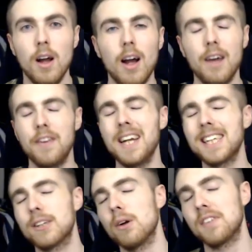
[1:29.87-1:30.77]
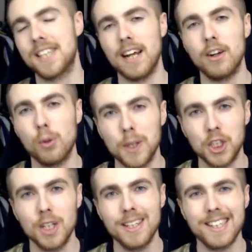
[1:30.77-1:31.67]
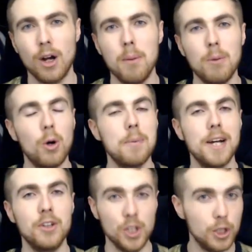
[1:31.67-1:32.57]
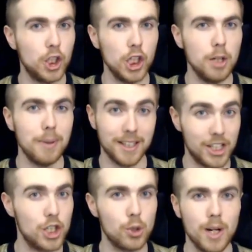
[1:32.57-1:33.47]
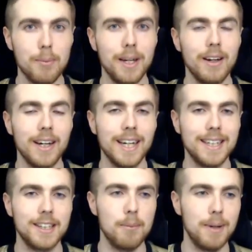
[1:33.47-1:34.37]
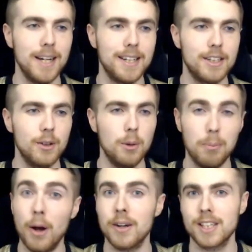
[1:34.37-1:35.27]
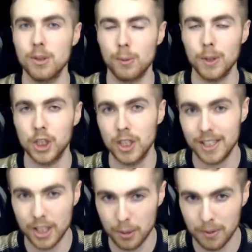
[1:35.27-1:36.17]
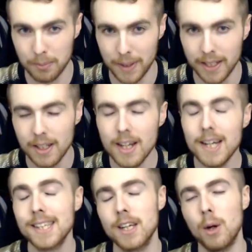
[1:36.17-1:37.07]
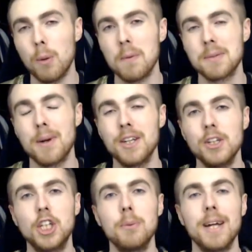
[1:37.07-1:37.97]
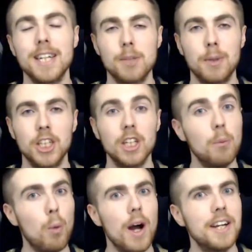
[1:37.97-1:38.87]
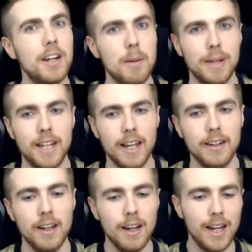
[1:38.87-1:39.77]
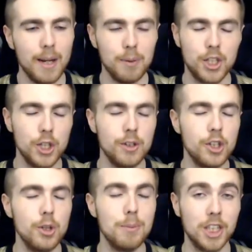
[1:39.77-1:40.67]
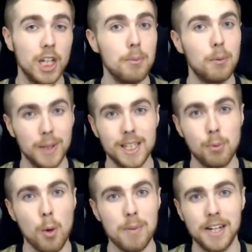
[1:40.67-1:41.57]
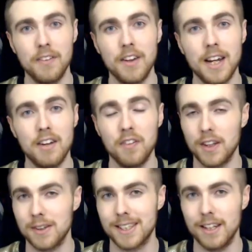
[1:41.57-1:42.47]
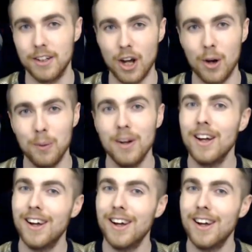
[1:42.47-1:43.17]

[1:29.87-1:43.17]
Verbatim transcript: Uh, the next sort of set of questions are more about YouTube and streaming, I guess, compared to personal questions to do with me. So, what was my YouTube inspiration and why did I begin? It was due to Machinima Respawn back in the day, for those that know.